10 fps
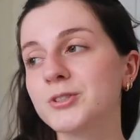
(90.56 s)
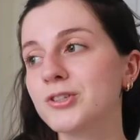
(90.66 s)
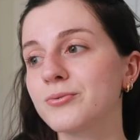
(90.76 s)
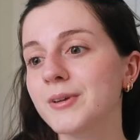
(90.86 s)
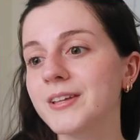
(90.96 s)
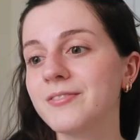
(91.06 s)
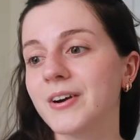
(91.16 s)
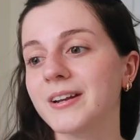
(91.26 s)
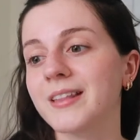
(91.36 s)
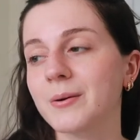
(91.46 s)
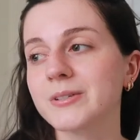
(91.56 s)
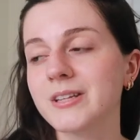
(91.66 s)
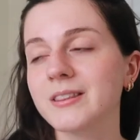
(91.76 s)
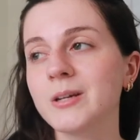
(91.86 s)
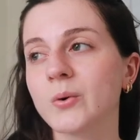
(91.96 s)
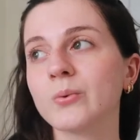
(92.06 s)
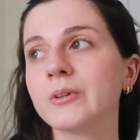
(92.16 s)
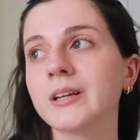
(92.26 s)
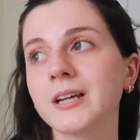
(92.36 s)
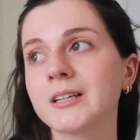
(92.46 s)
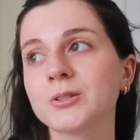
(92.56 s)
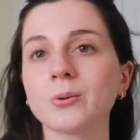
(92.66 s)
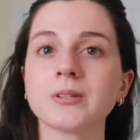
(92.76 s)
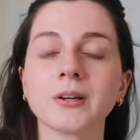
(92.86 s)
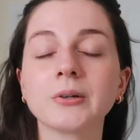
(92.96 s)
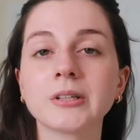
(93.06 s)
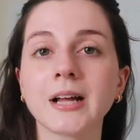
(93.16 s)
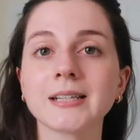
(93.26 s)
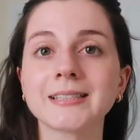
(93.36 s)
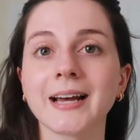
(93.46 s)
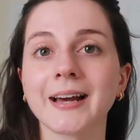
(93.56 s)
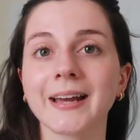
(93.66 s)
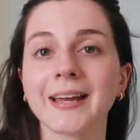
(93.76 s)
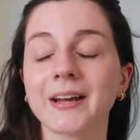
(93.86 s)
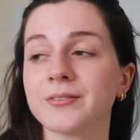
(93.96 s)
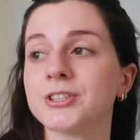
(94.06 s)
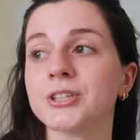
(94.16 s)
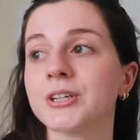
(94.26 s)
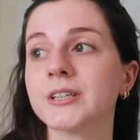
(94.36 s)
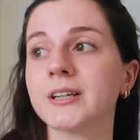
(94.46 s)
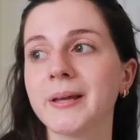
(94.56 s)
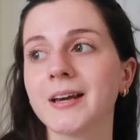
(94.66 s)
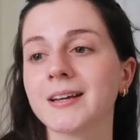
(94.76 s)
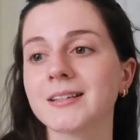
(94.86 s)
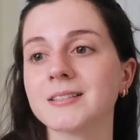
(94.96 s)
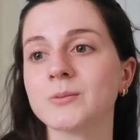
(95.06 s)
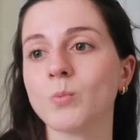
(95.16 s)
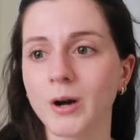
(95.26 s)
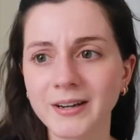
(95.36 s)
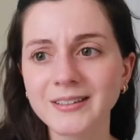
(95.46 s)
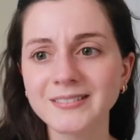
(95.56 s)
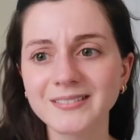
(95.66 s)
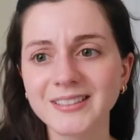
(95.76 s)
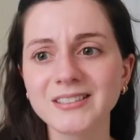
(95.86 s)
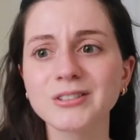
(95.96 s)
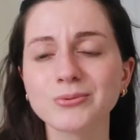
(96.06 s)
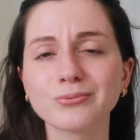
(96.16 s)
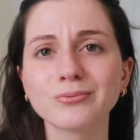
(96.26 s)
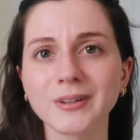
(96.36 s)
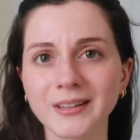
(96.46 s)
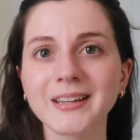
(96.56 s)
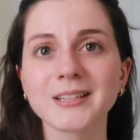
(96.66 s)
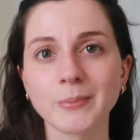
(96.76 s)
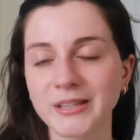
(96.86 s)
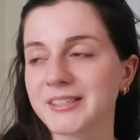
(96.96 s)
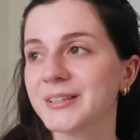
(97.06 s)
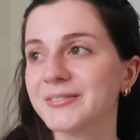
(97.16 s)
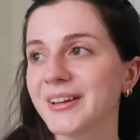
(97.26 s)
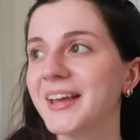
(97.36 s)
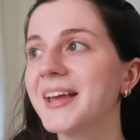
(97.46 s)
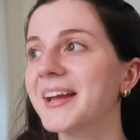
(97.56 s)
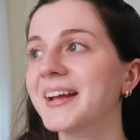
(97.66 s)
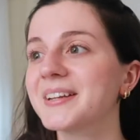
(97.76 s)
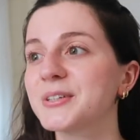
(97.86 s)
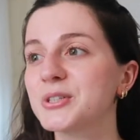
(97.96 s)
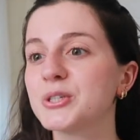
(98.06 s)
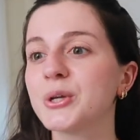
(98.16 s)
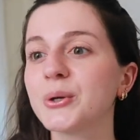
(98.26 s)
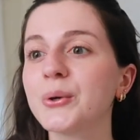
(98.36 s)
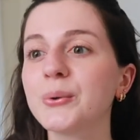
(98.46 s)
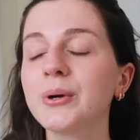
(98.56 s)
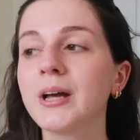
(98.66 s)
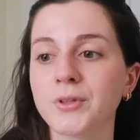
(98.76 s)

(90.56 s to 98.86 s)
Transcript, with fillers: it was just really fun, and that was like the only SoulCycle class I ever took because one, it's really expensive, and two,